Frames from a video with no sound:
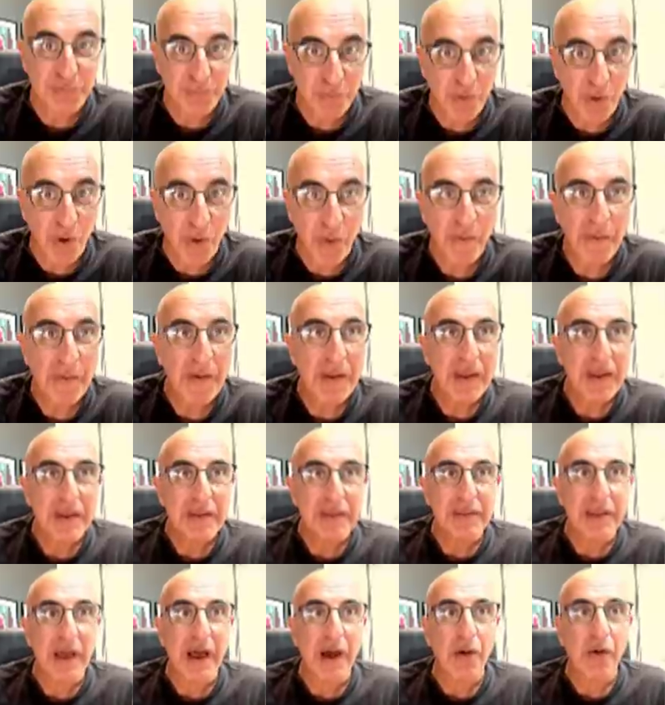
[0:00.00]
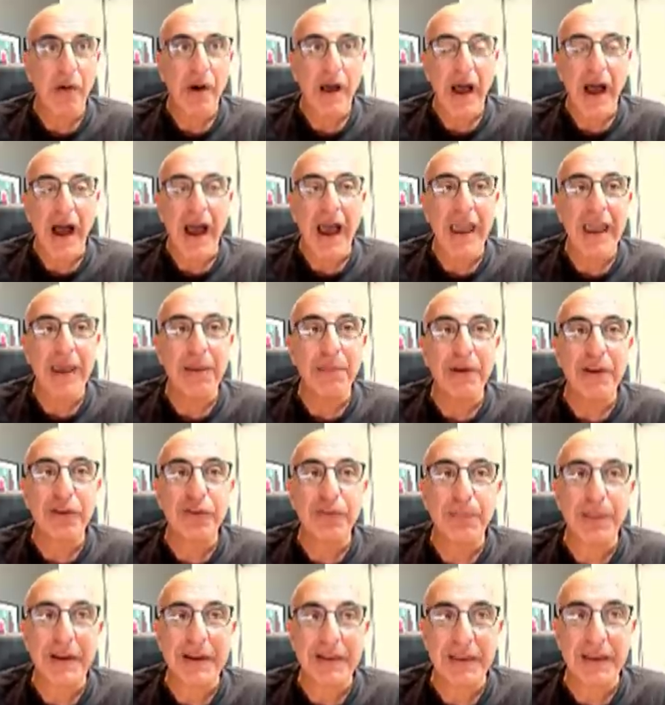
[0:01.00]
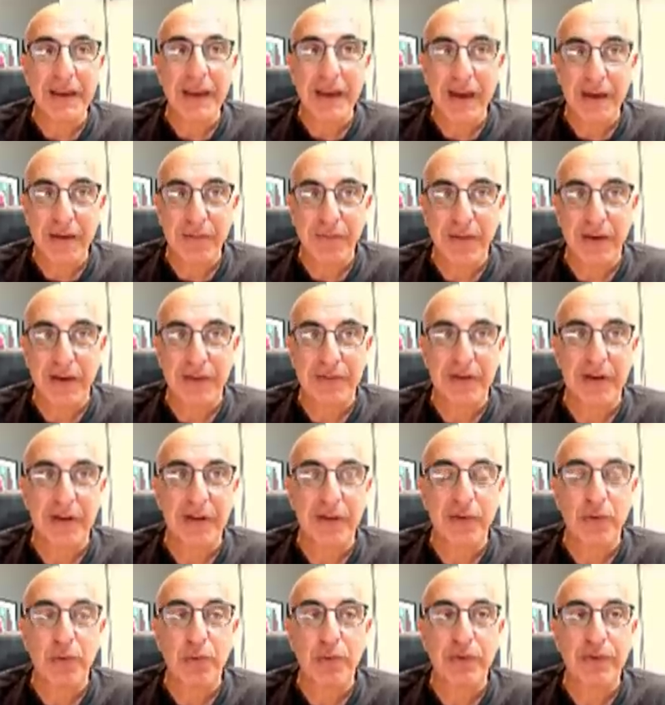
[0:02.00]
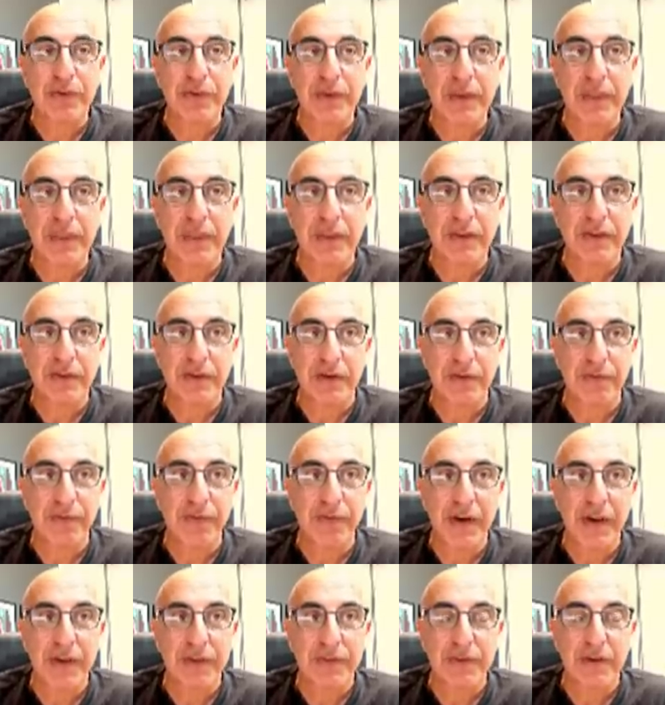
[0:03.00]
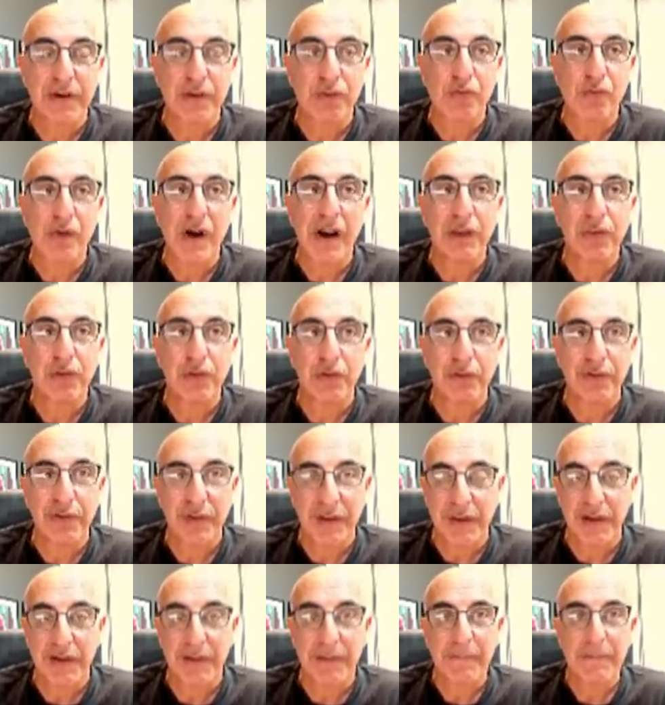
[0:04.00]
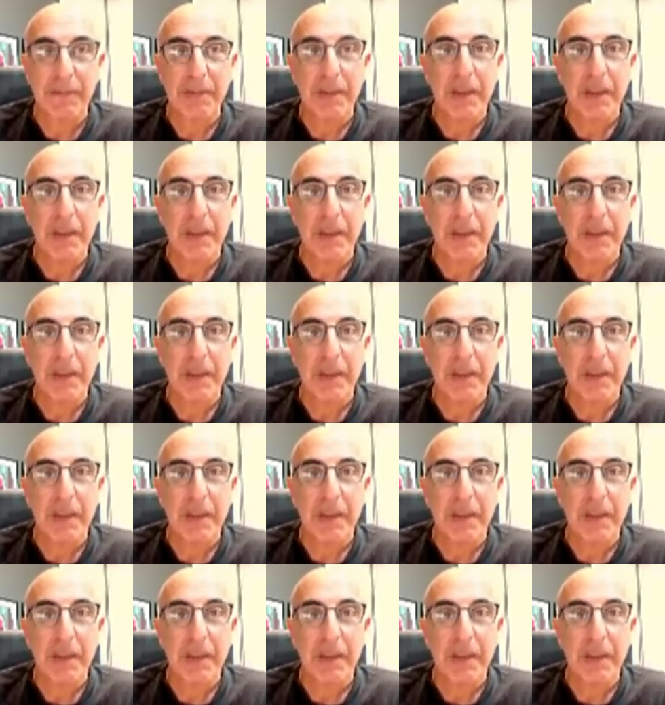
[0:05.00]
more. Now I am expecting a reversal. As you can see, this reversal right over here